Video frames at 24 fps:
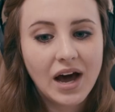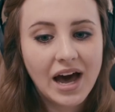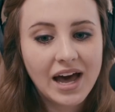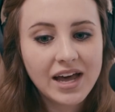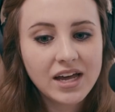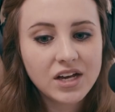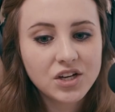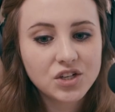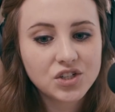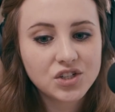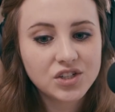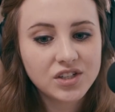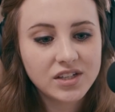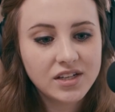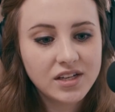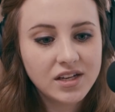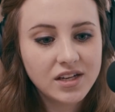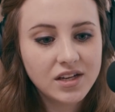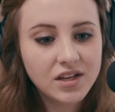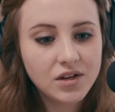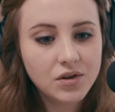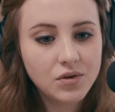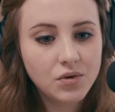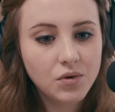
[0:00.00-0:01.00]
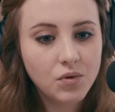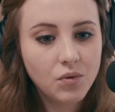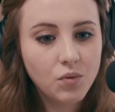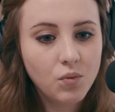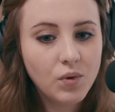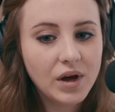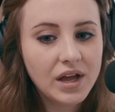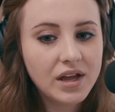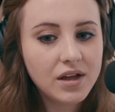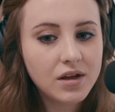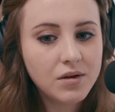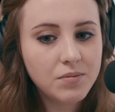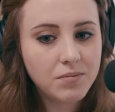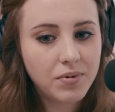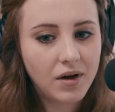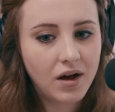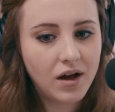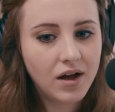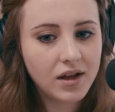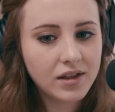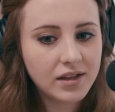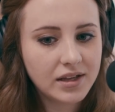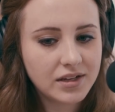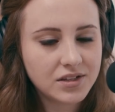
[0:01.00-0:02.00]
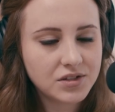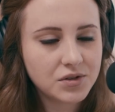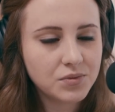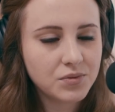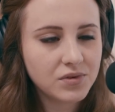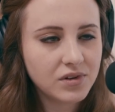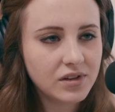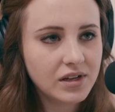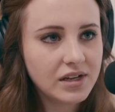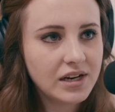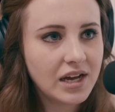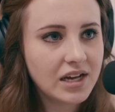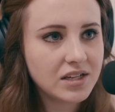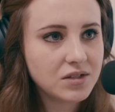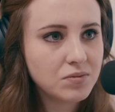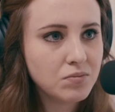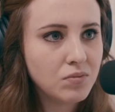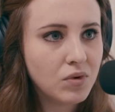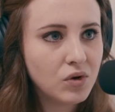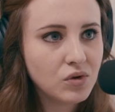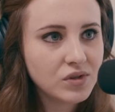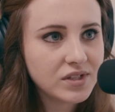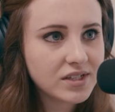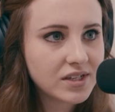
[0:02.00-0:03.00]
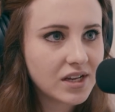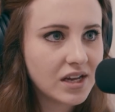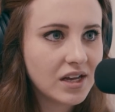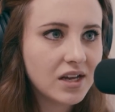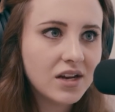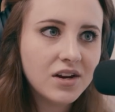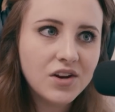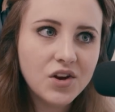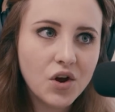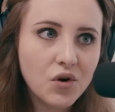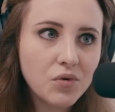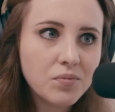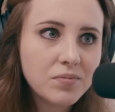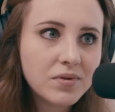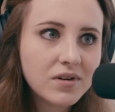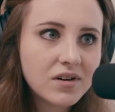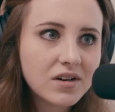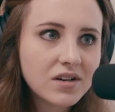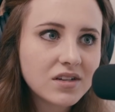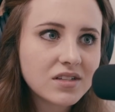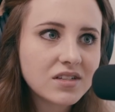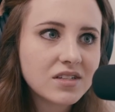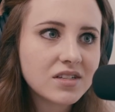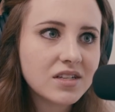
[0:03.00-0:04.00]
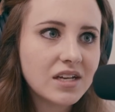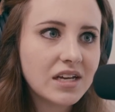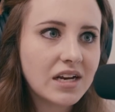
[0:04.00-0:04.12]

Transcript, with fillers: I actually went and bought like some really nice Moleskine notebooks,